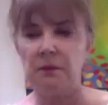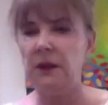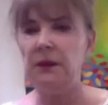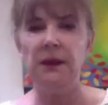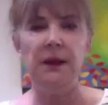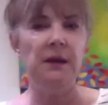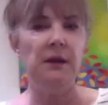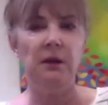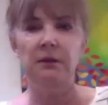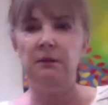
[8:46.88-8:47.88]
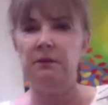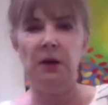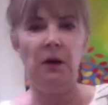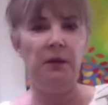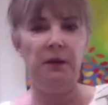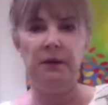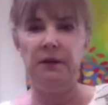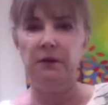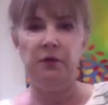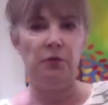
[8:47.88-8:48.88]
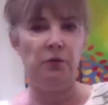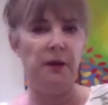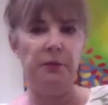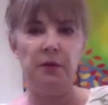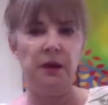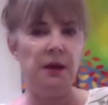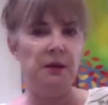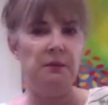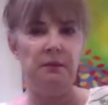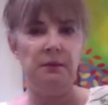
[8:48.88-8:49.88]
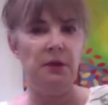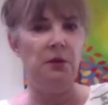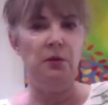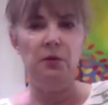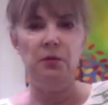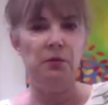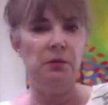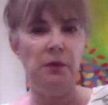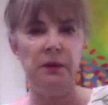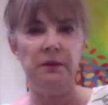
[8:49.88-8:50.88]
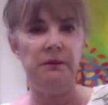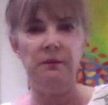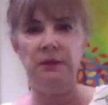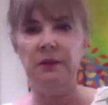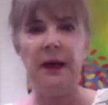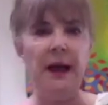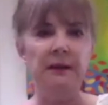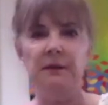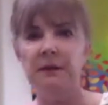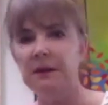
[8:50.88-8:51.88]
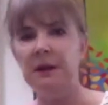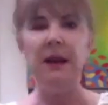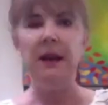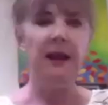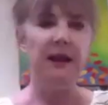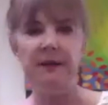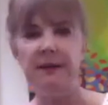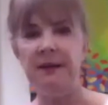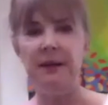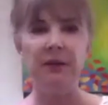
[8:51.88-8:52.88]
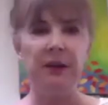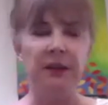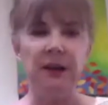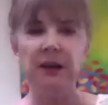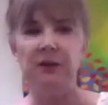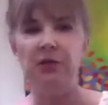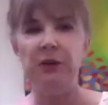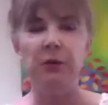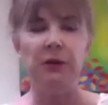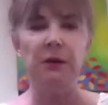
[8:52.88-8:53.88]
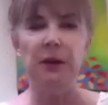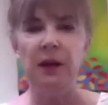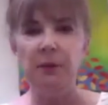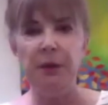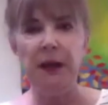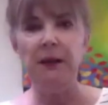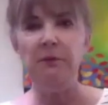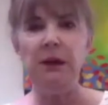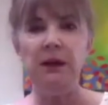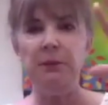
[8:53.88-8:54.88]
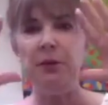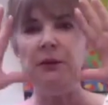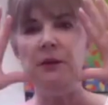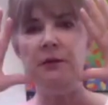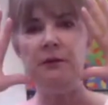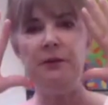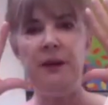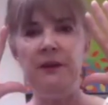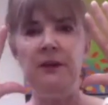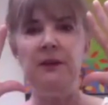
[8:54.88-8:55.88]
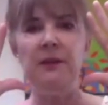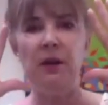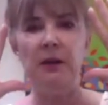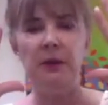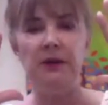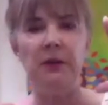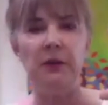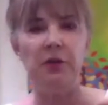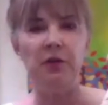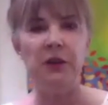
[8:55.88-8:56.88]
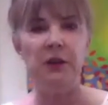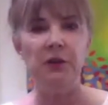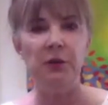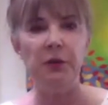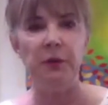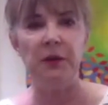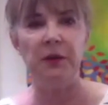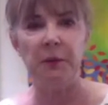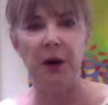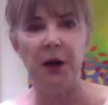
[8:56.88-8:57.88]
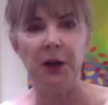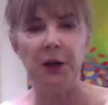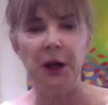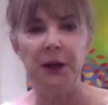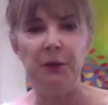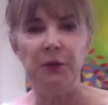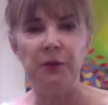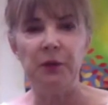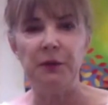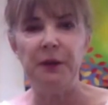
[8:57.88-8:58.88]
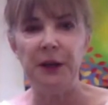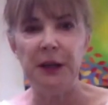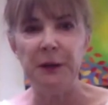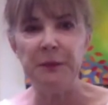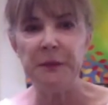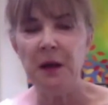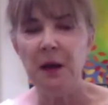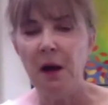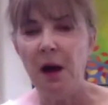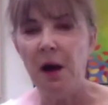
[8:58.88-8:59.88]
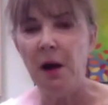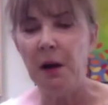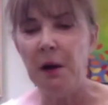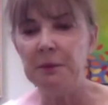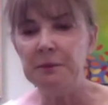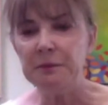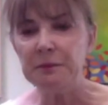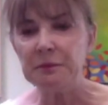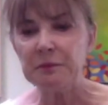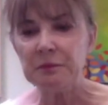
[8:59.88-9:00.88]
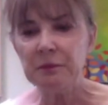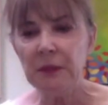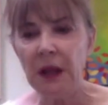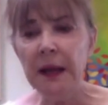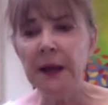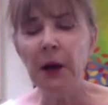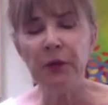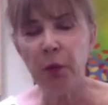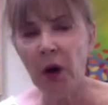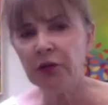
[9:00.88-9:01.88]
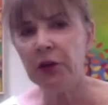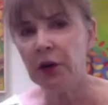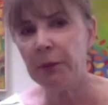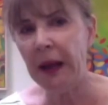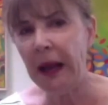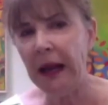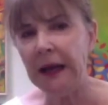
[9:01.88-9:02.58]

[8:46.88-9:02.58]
laying on all this drapery nude with satin and lace and everything. And she would paint me and put different faces on me so that she could use me as a model a lot. It was really funny. And I was watching her paint,